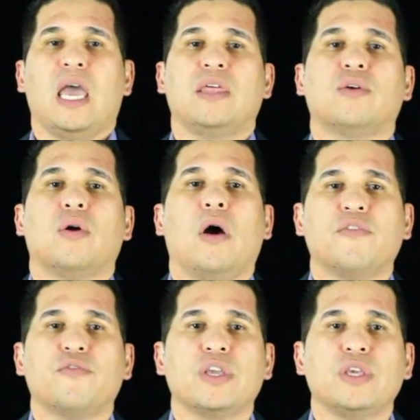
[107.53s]
and they're
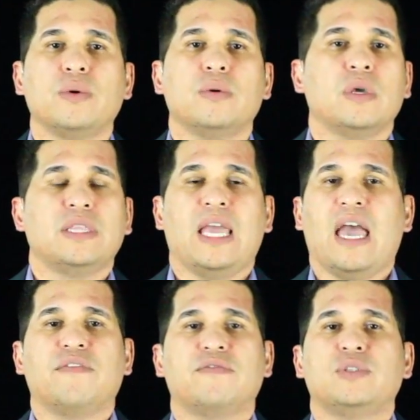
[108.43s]
offering you, they
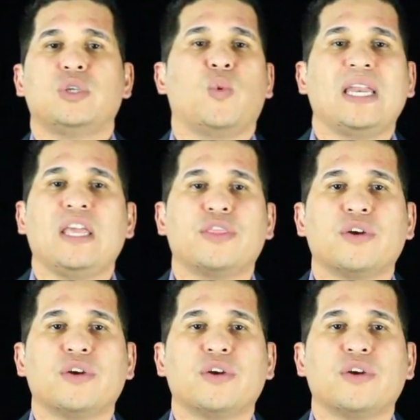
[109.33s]
have 20,